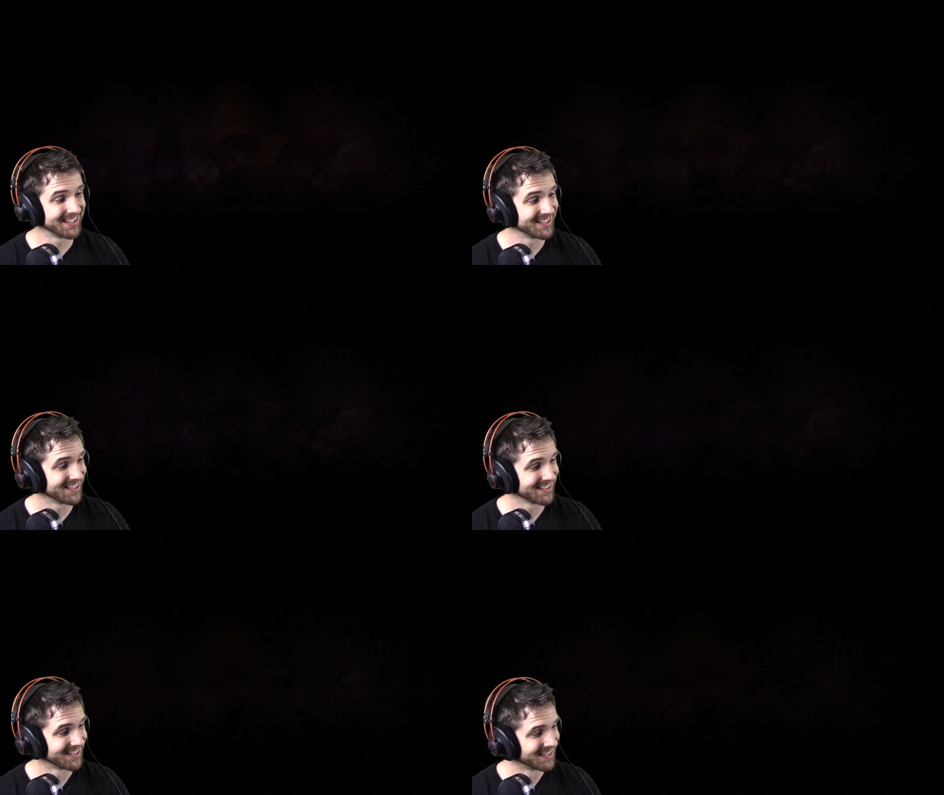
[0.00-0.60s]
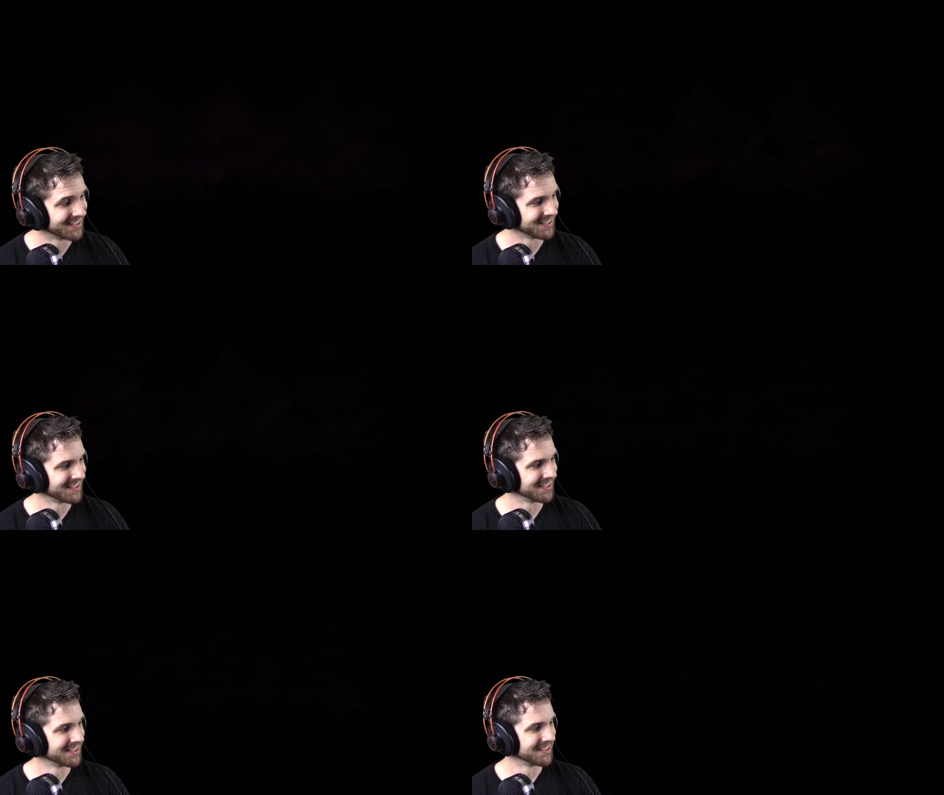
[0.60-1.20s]

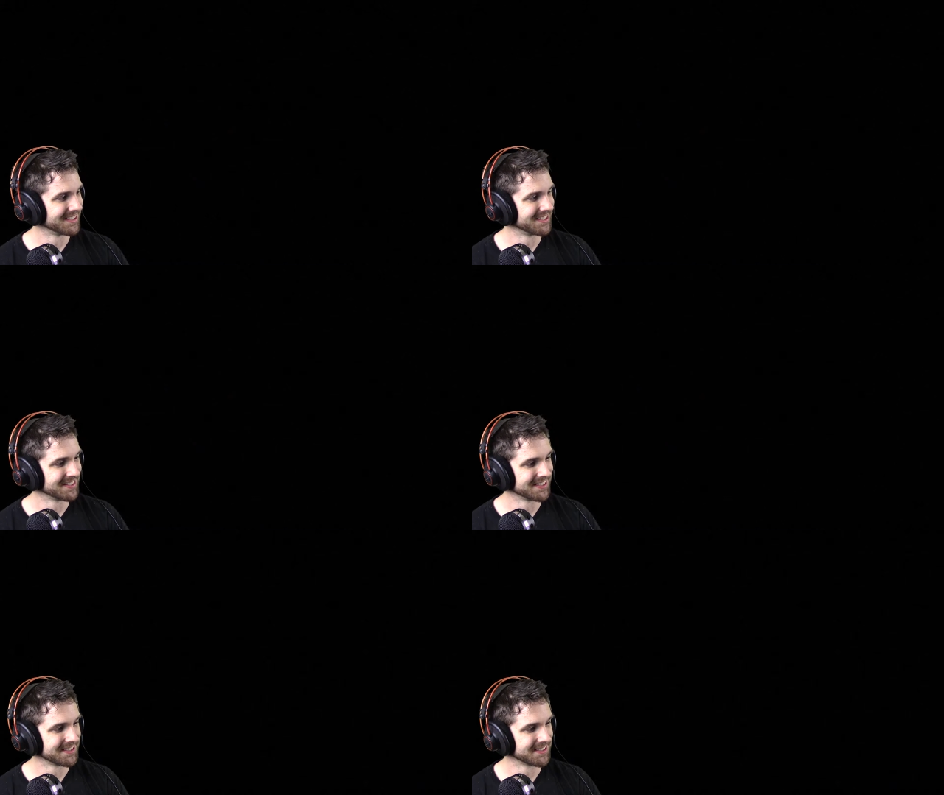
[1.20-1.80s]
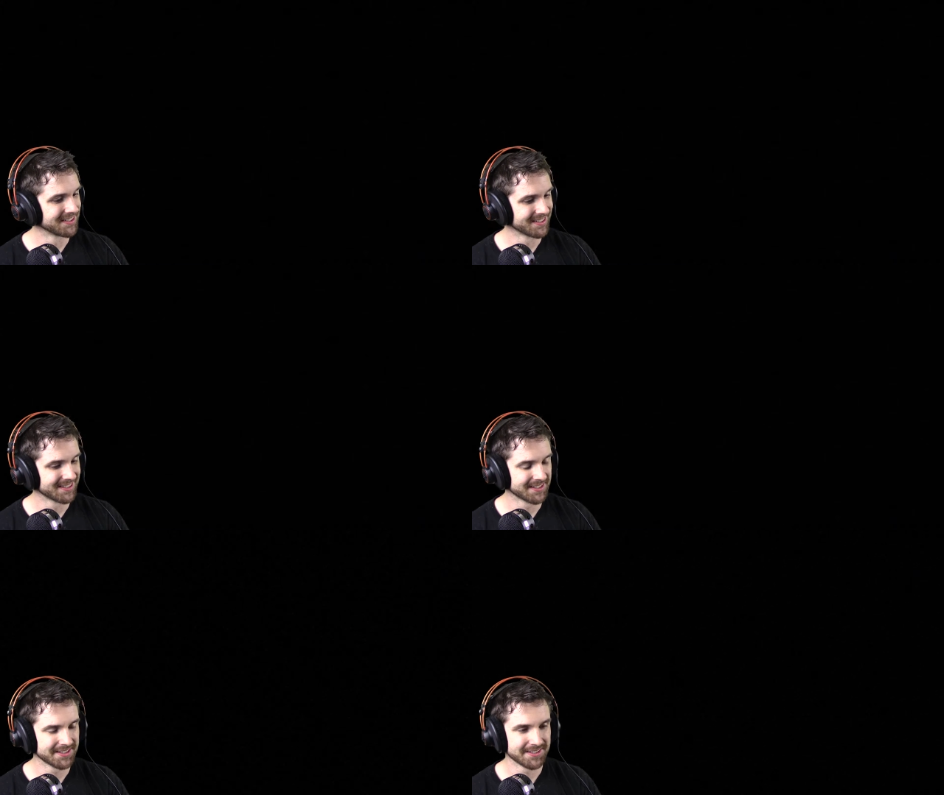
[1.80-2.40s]

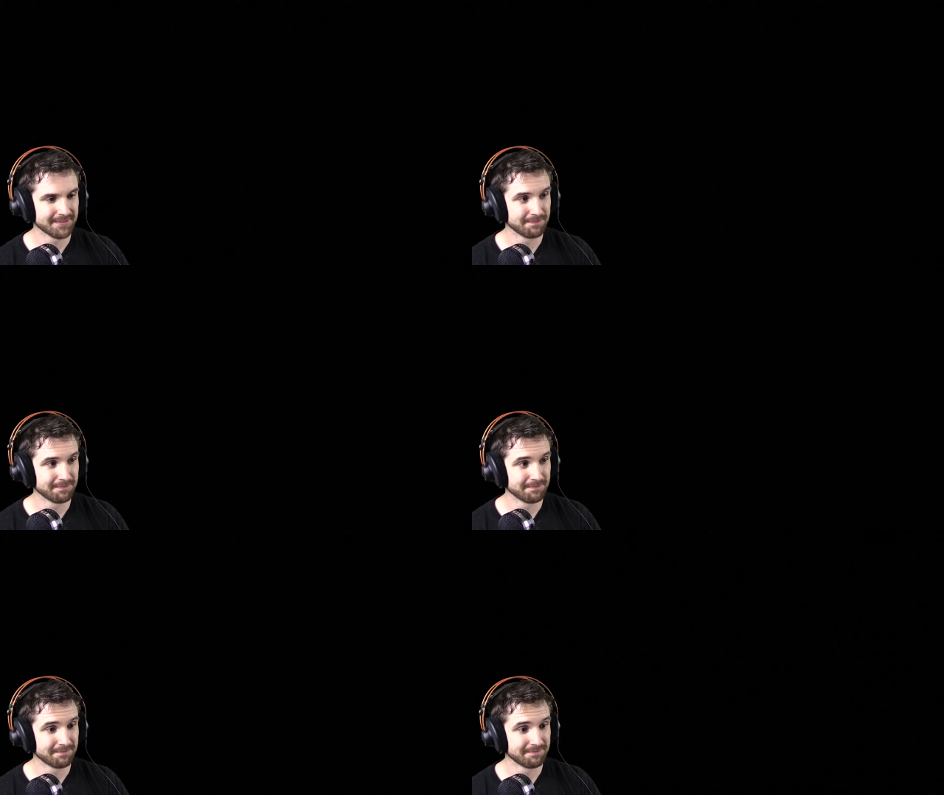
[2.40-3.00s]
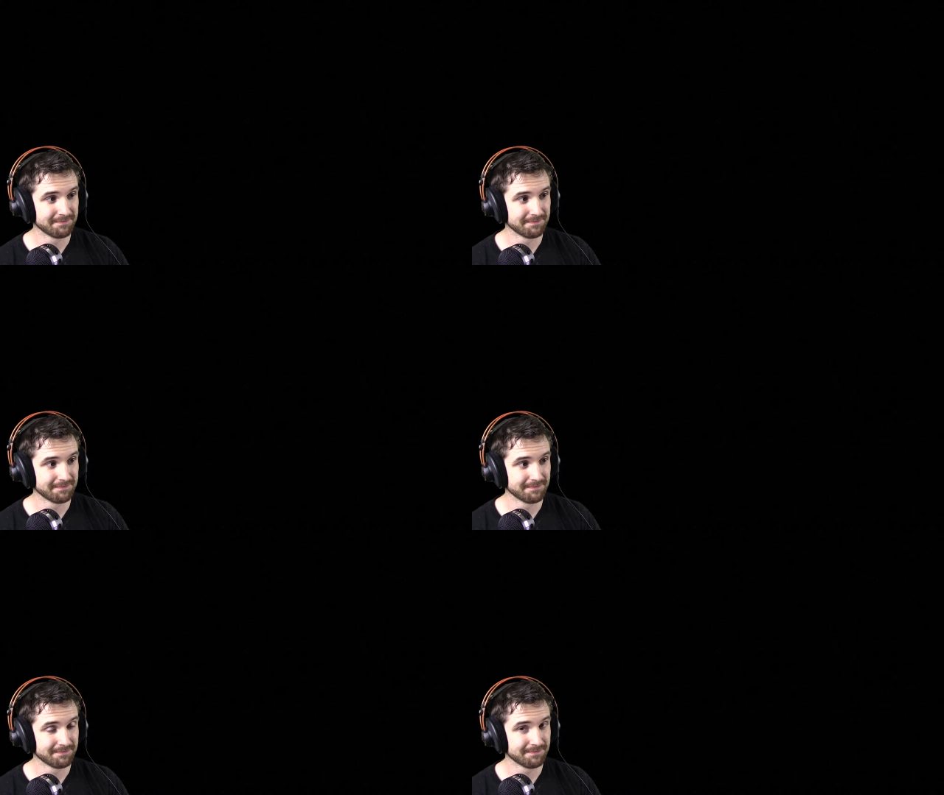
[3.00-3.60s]

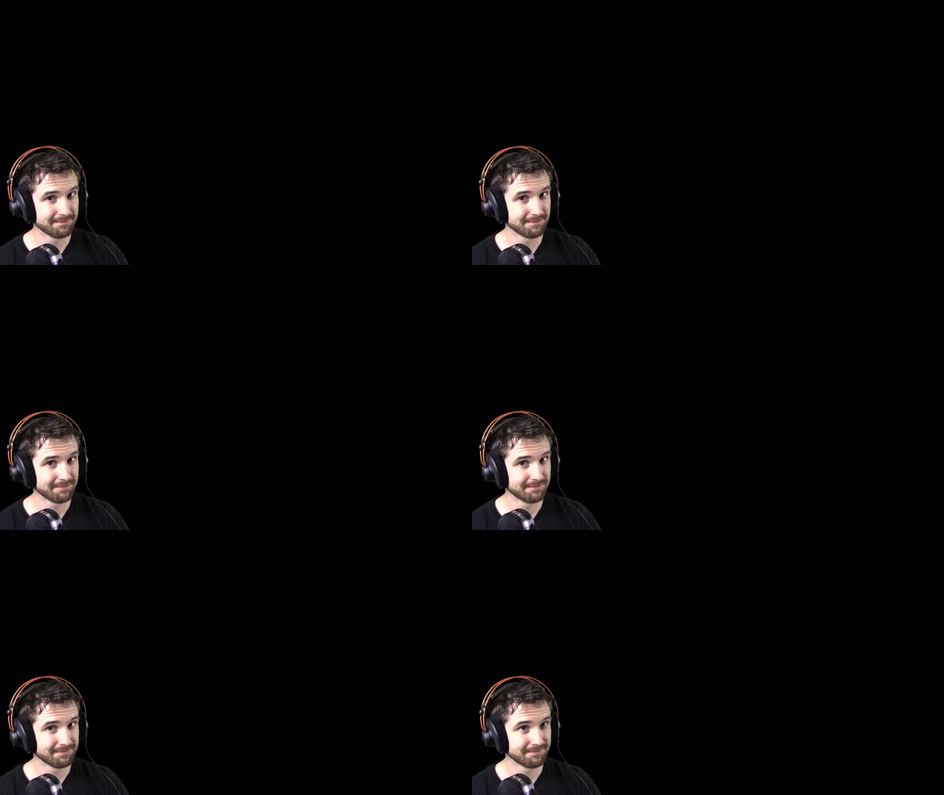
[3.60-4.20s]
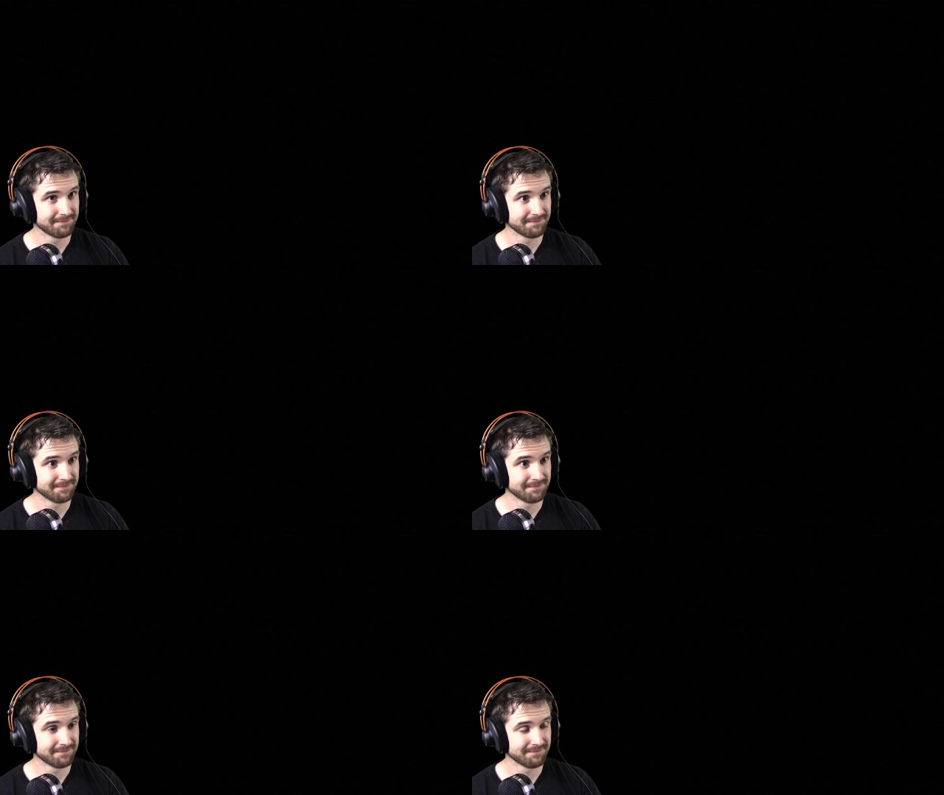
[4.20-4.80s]

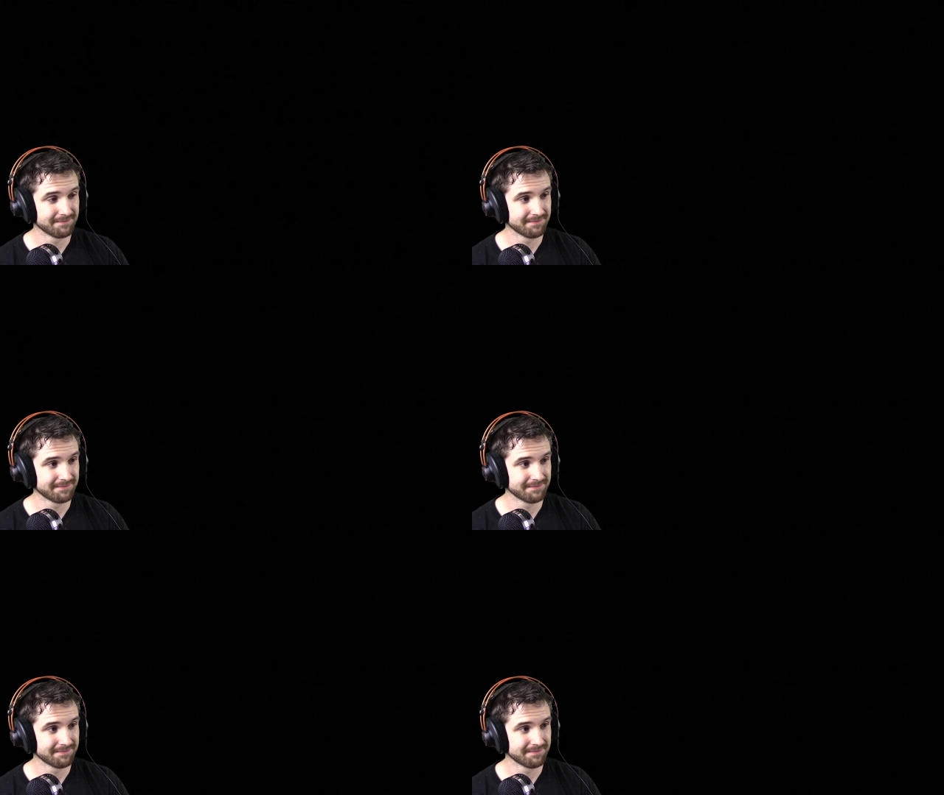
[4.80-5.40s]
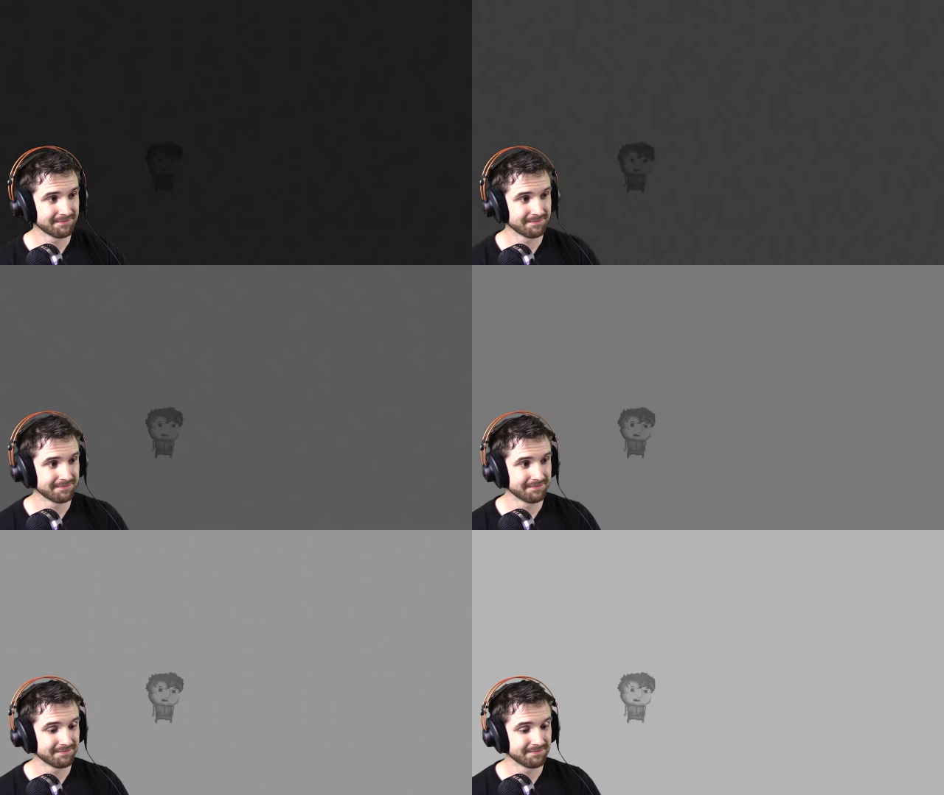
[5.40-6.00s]

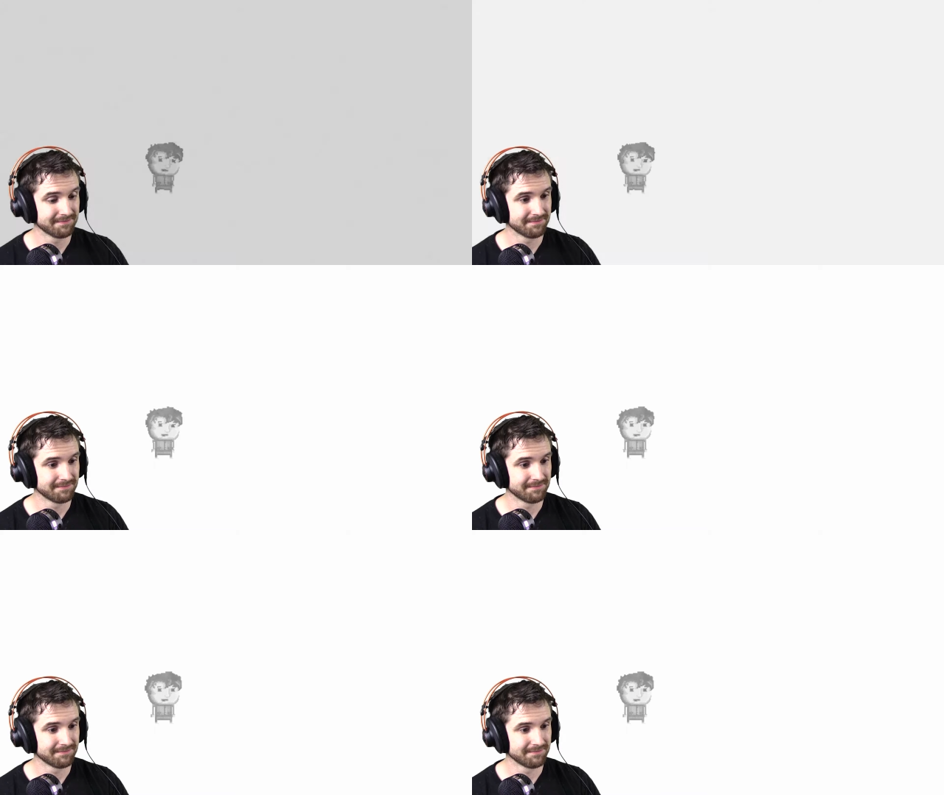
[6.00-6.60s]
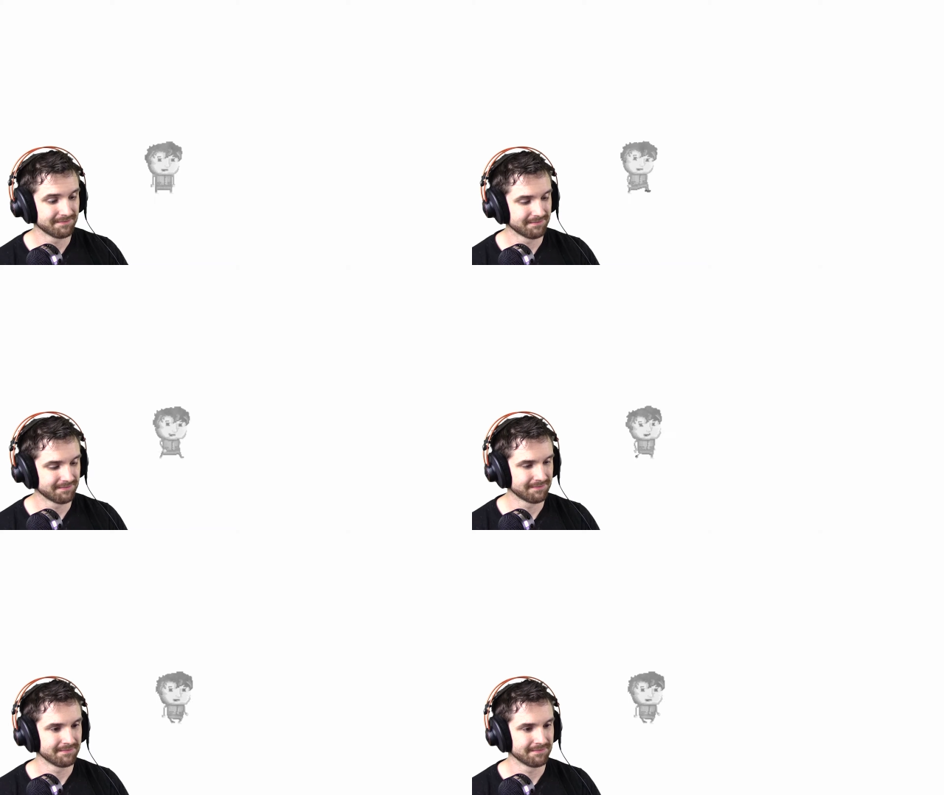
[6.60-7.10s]
(no one is talking)